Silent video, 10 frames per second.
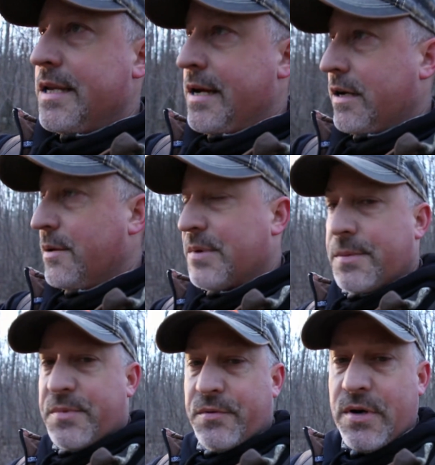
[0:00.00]
Now, coming
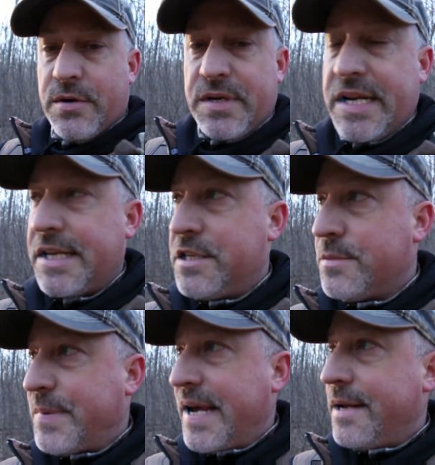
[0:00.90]
up the road that I
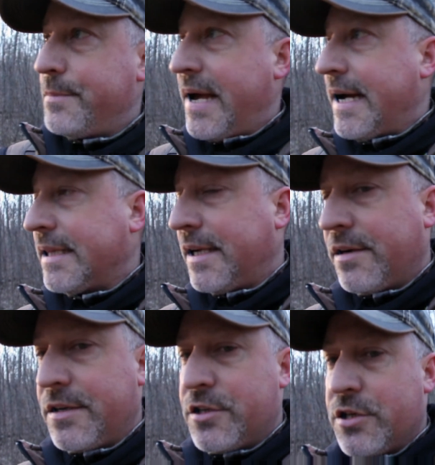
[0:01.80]
just panned back
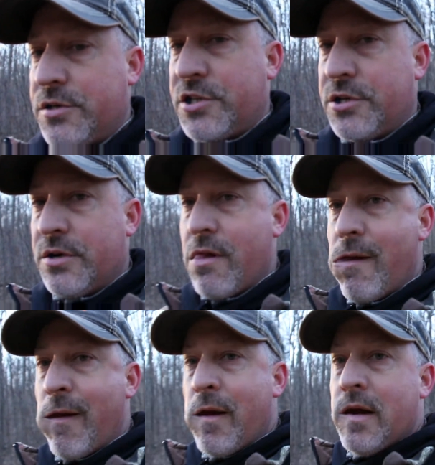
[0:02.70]
there and showed you,
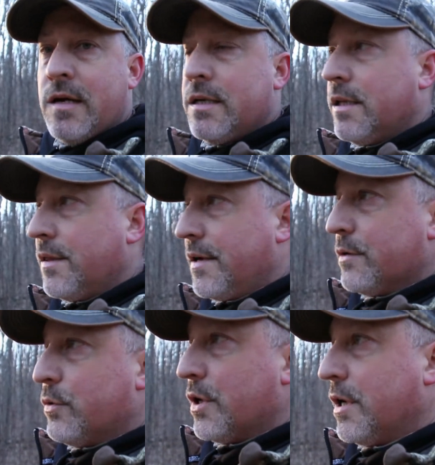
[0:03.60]

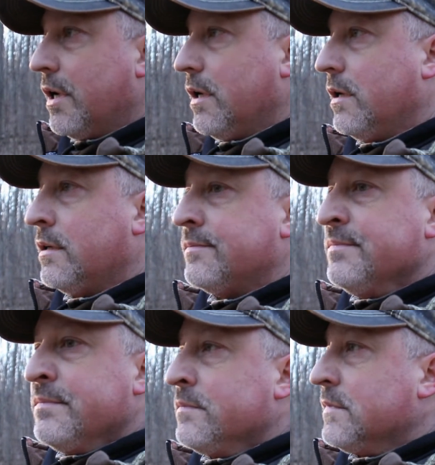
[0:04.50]
there were
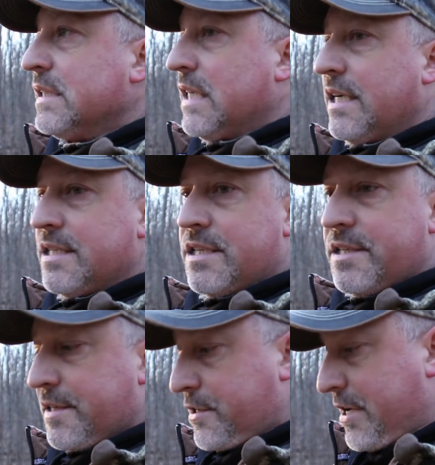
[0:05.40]
tons of
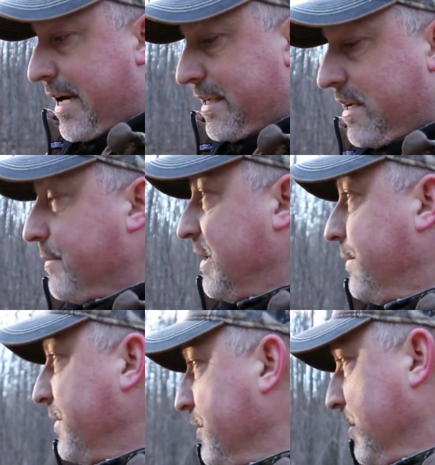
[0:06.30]
deer tracks coming
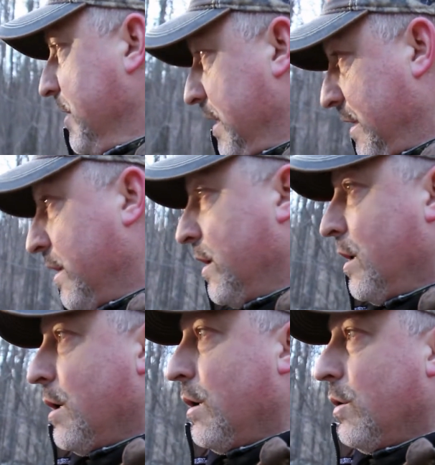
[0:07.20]
up through.
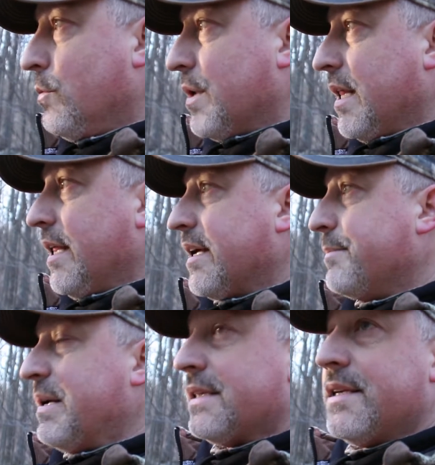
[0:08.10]
What I like
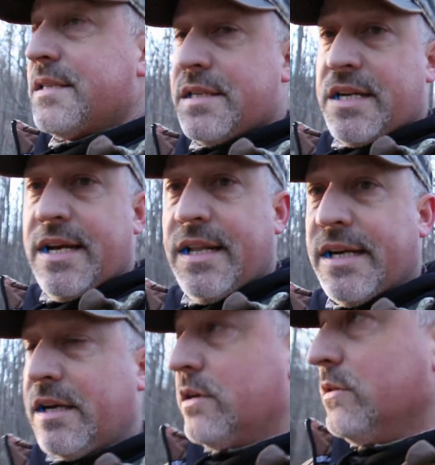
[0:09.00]
about this is kind of
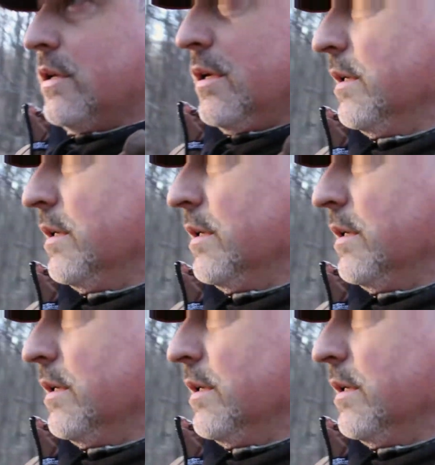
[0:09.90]
like a